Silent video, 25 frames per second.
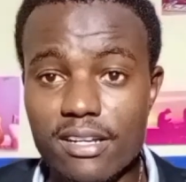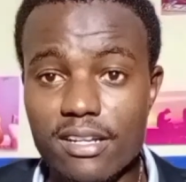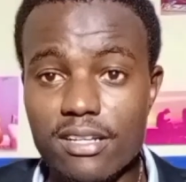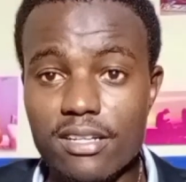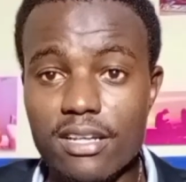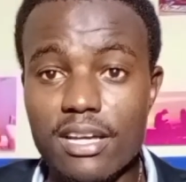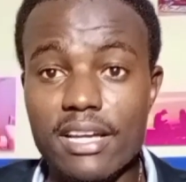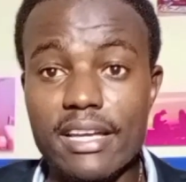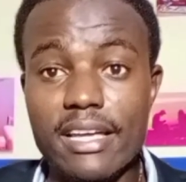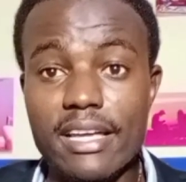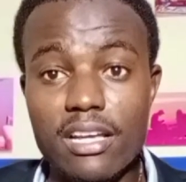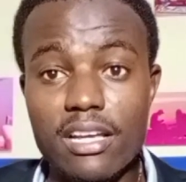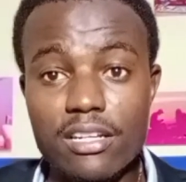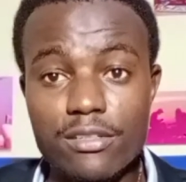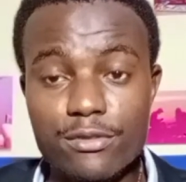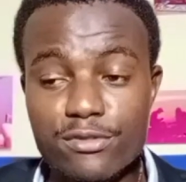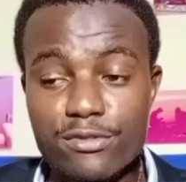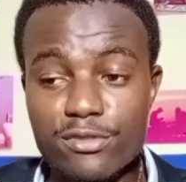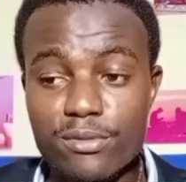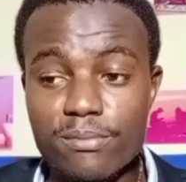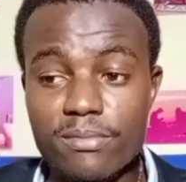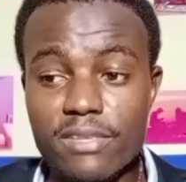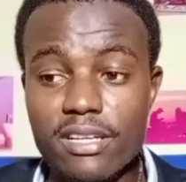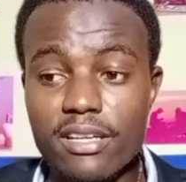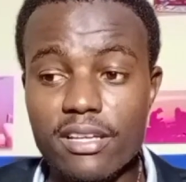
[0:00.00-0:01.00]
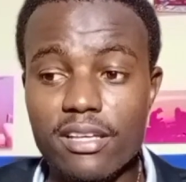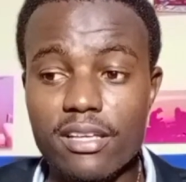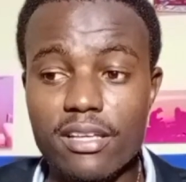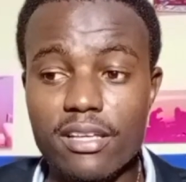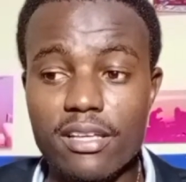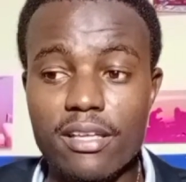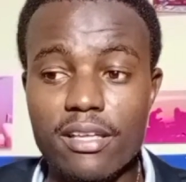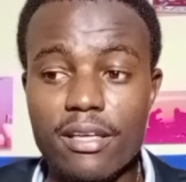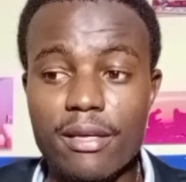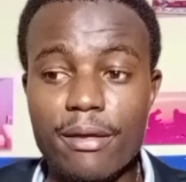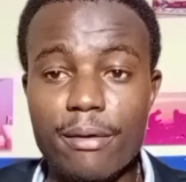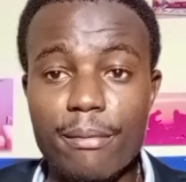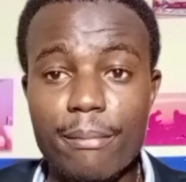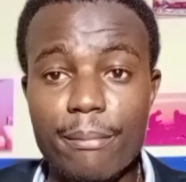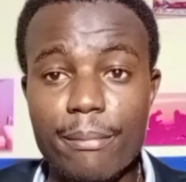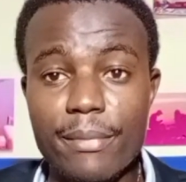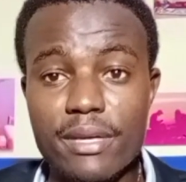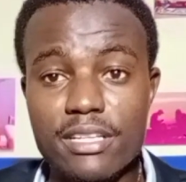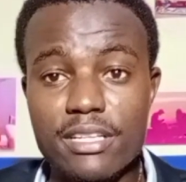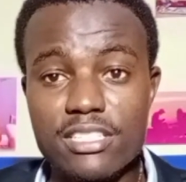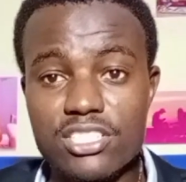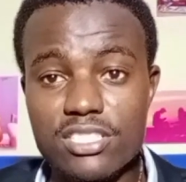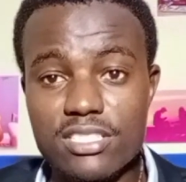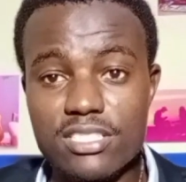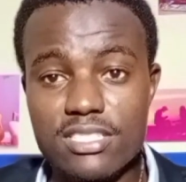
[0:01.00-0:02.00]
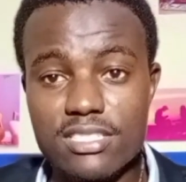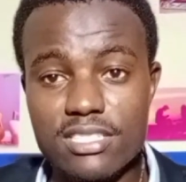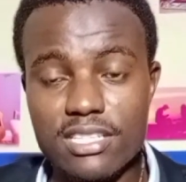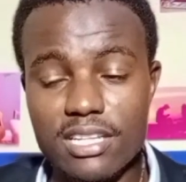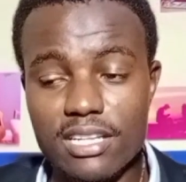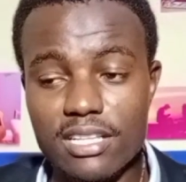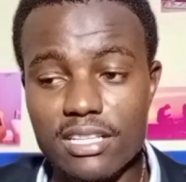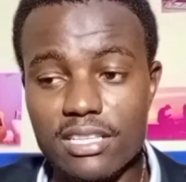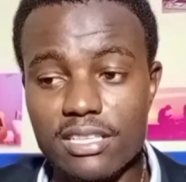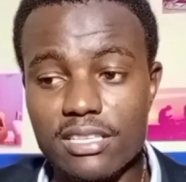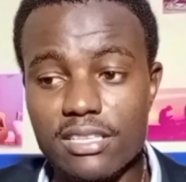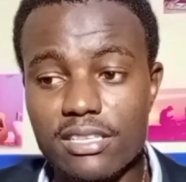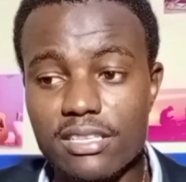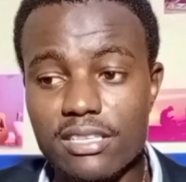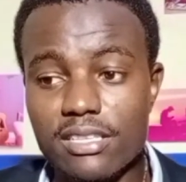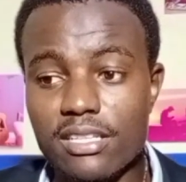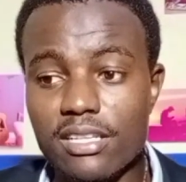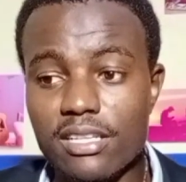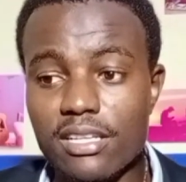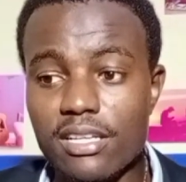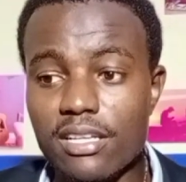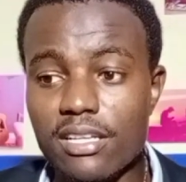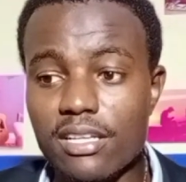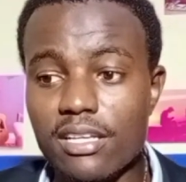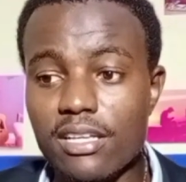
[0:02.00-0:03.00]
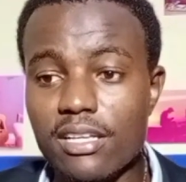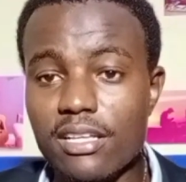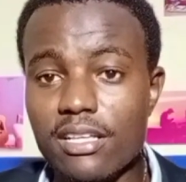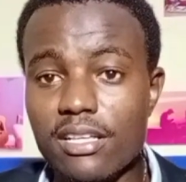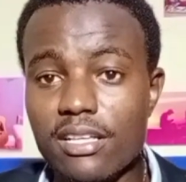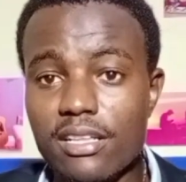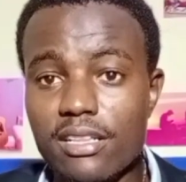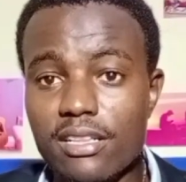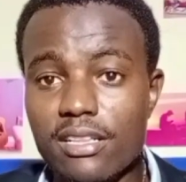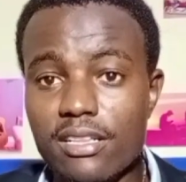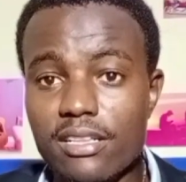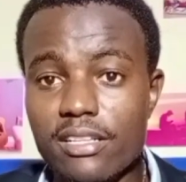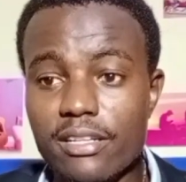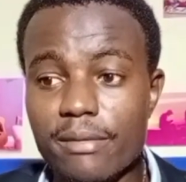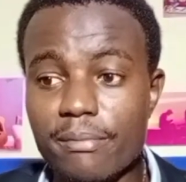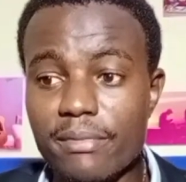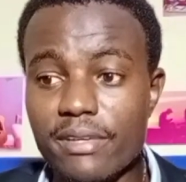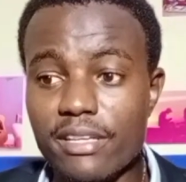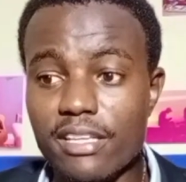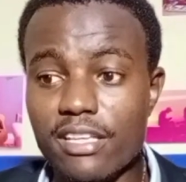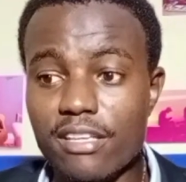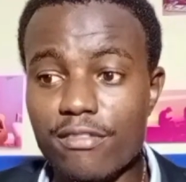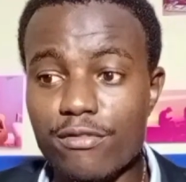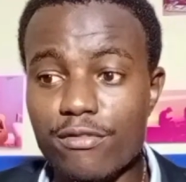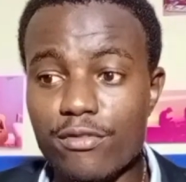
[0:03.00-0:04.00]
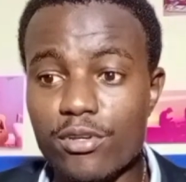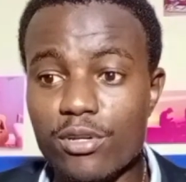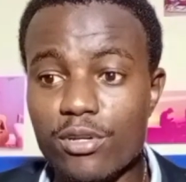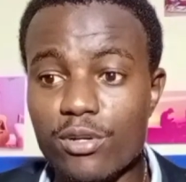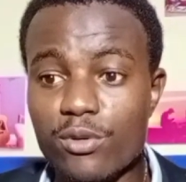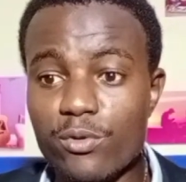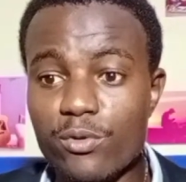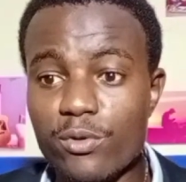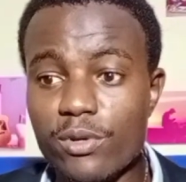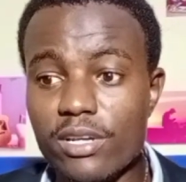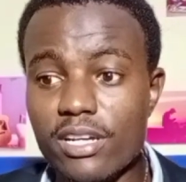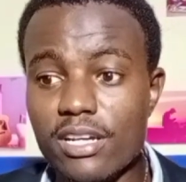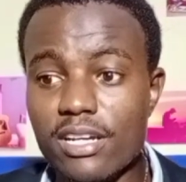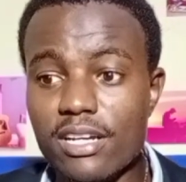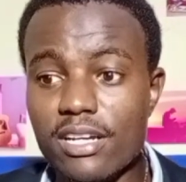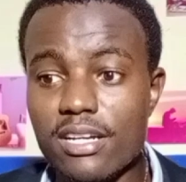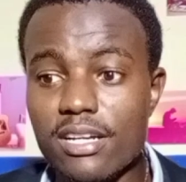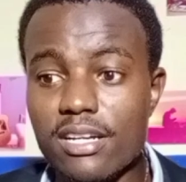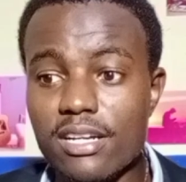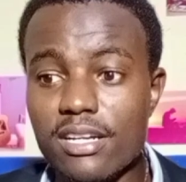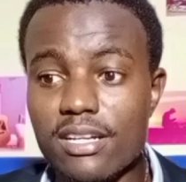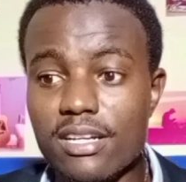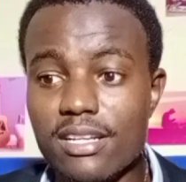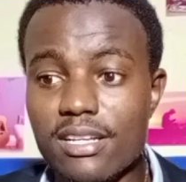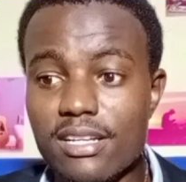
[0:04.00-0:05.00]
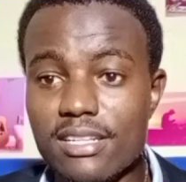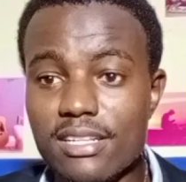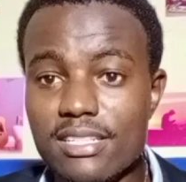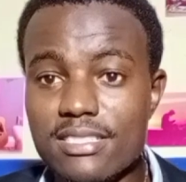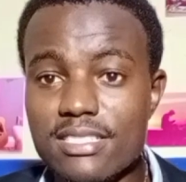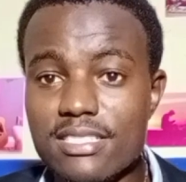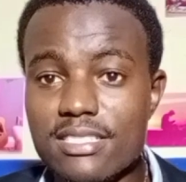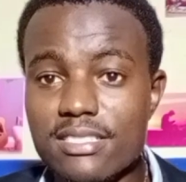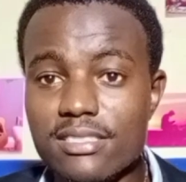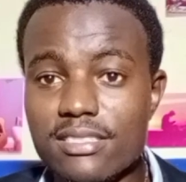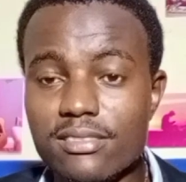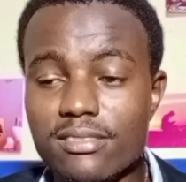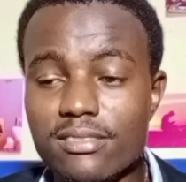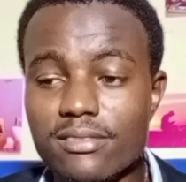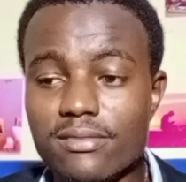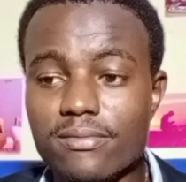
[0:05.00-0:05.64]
again from the major scale. Let me give you a quick listen.